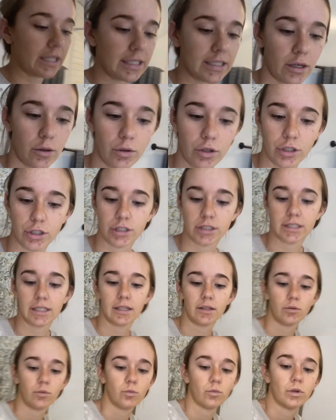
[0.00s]
don't
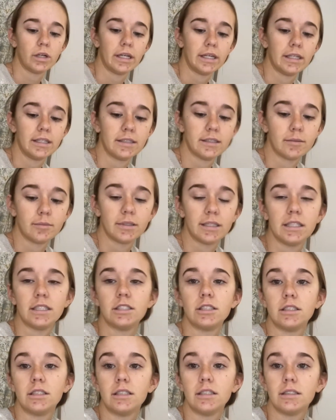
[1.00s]
understand what his
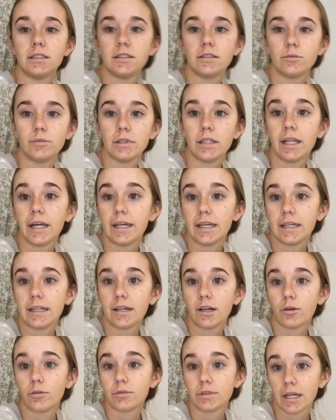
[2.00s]
obsession is with laying
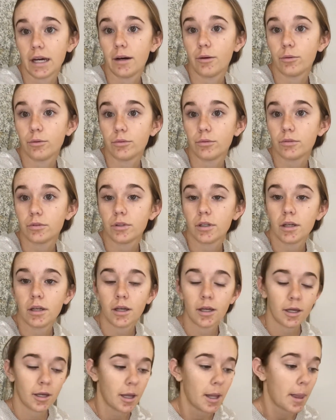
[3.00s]
on towels.
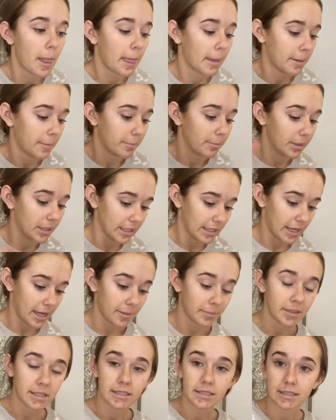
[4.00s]
But I'm
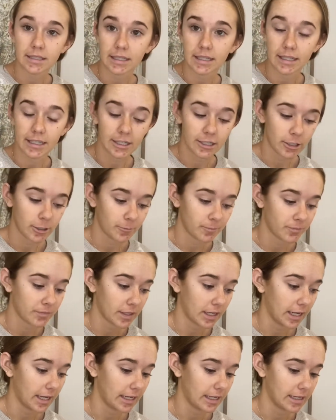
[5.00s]
gonna sit here
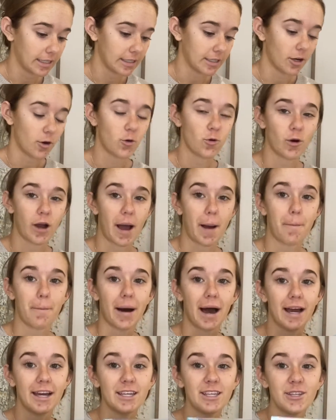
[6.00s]
and, oh, I
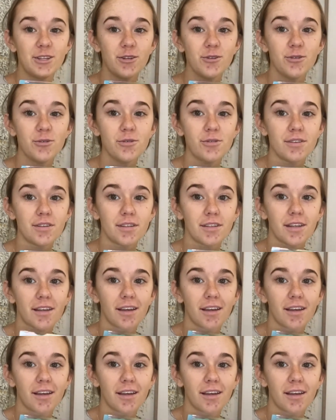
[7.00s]
might use